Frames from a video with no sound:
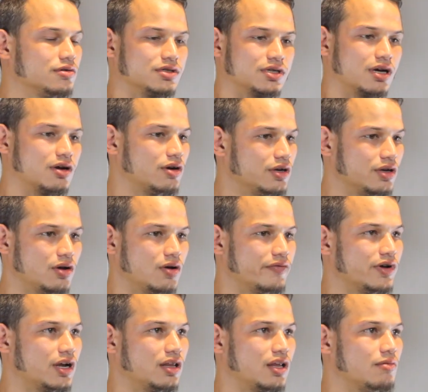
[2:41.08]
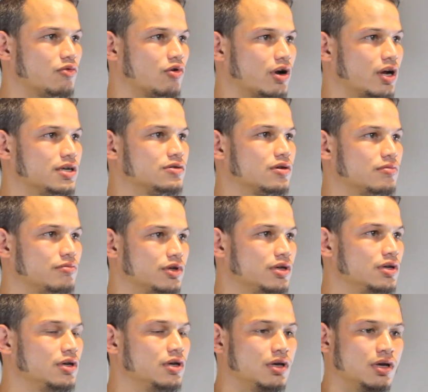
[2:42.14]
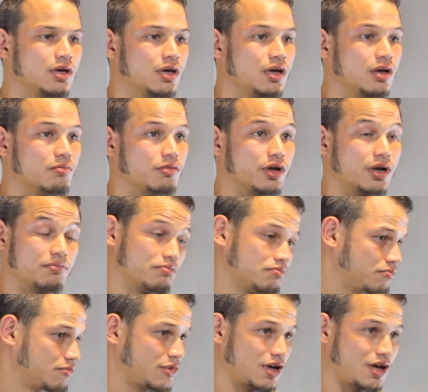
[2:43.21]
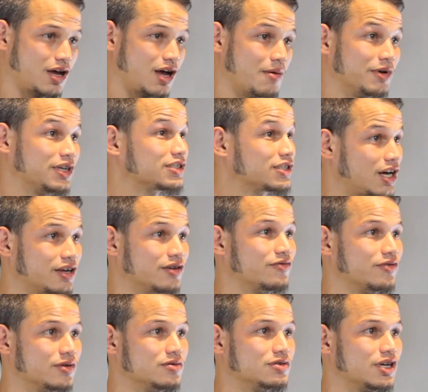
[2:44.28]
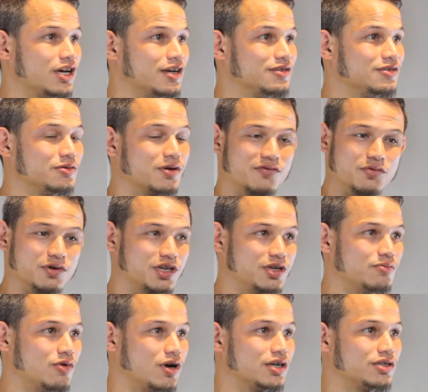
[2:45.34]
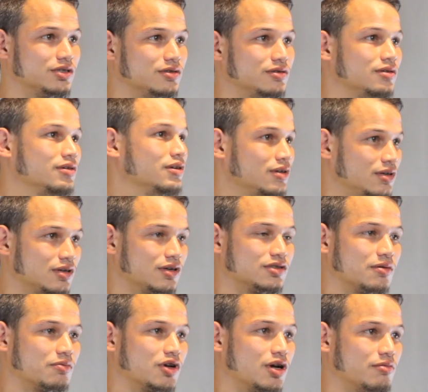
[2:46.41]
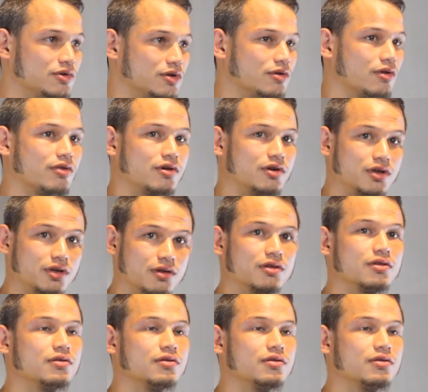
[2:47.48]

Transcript: As I already know, I've got a lot more eyes on me. But I'm excited for those eyes, so everyone keep watching, because I'm coming on the 30th.